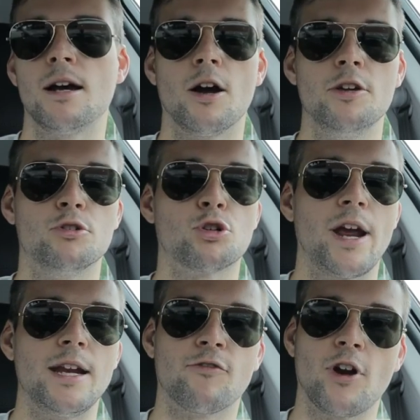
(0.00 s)
Are you
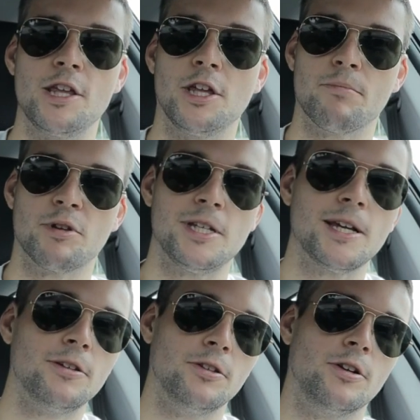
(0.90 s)
training for anything in
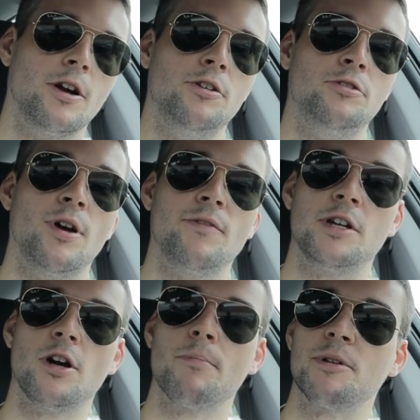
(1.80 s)
particular? Do you have
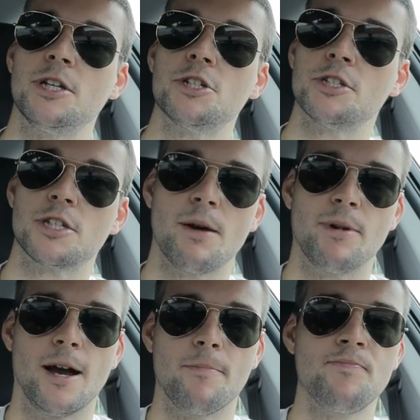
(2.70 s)
any competitions
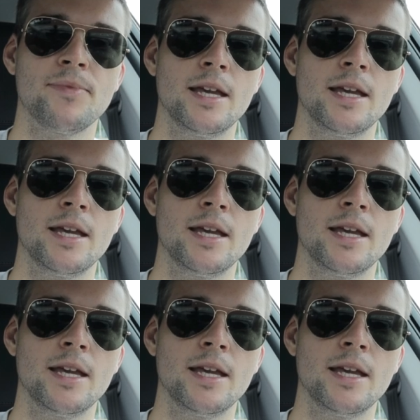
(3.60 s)
coming up?